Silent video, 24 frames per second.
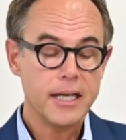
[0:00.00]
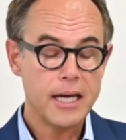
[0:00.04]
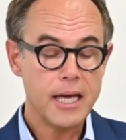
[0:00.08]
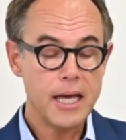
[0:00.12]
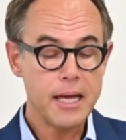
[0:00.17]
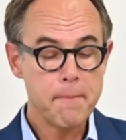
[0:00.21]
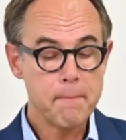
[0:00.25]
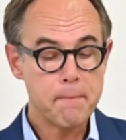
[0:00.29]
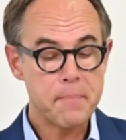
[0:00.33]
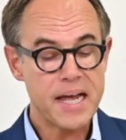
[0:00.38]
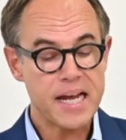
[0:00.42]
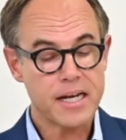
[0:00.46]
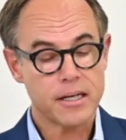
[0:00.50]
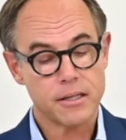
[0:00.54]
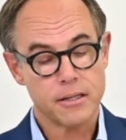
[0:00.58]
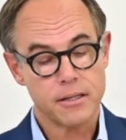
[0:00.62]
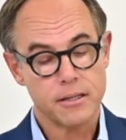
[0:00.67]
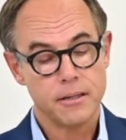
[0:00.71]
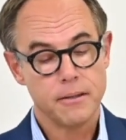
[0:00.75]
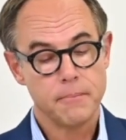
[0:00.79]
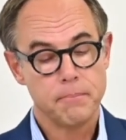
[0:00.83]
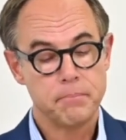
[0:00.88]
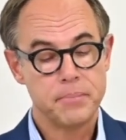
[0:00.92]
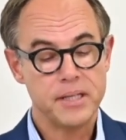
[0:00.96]
impact
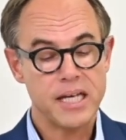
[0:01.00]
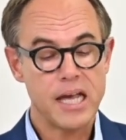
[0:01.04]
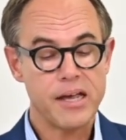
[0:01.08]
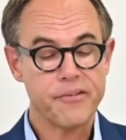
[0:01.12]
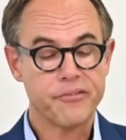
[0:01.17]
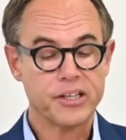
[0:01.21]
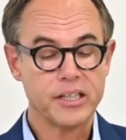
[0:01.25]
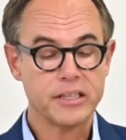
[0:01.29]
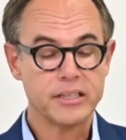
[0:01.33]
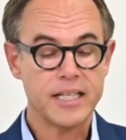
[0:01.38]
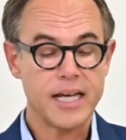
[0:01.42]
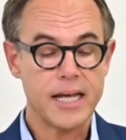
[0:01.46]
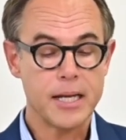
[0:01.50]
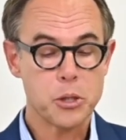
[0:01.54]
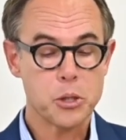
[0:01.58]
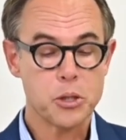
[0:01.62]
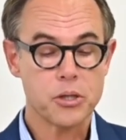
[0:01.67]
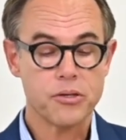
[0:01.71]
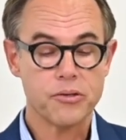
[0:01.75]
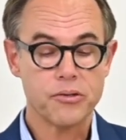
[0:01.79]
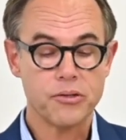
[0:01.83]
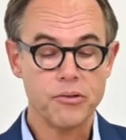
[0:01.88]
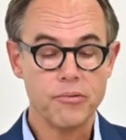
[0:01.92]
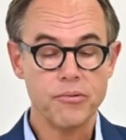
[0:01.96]
behavior
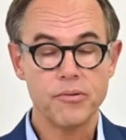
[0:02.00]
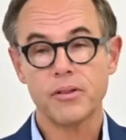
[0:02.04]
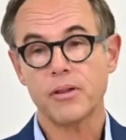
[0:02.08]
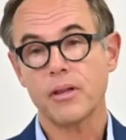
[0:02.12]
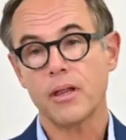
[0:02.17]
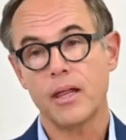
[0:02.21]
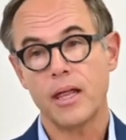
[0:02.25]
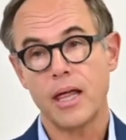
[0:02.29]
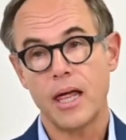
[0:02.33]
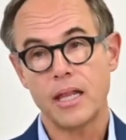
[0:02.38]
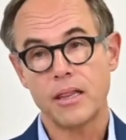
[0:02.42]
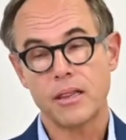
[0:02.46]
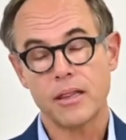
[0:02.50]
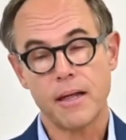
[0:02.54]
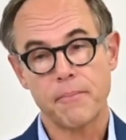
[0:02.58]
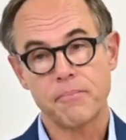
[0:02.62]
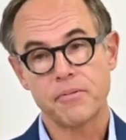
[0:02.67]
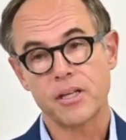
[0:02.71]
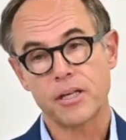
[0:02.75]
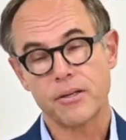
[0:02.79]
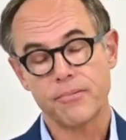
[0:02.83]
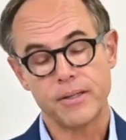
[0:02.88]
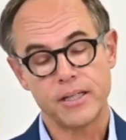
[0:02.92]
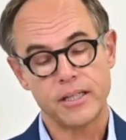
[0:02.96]
intention to use and
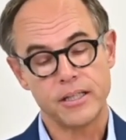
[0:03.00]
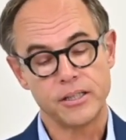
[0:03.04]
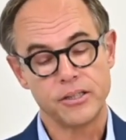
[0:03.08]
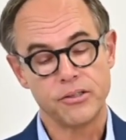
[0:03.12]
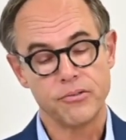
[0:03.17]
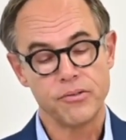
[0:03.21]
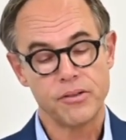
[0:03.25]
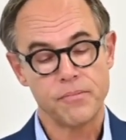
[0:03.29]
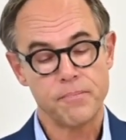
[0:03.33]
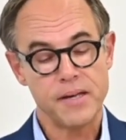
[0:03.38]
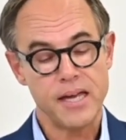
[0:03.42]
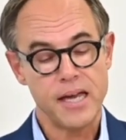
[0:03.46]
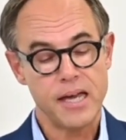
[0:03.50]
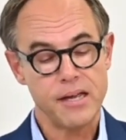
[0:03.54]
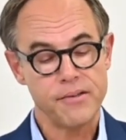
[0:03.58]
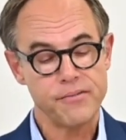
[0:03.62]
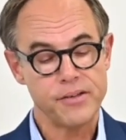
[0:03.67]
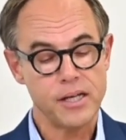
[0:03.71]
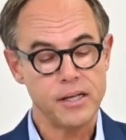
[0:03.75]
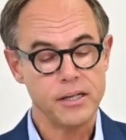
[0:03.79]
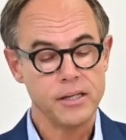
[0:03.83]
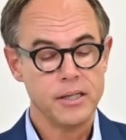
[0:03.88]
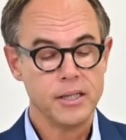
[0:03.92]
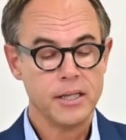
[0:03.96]
subsequently use
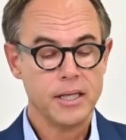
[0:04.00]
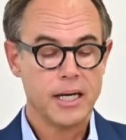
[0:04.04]
behavior.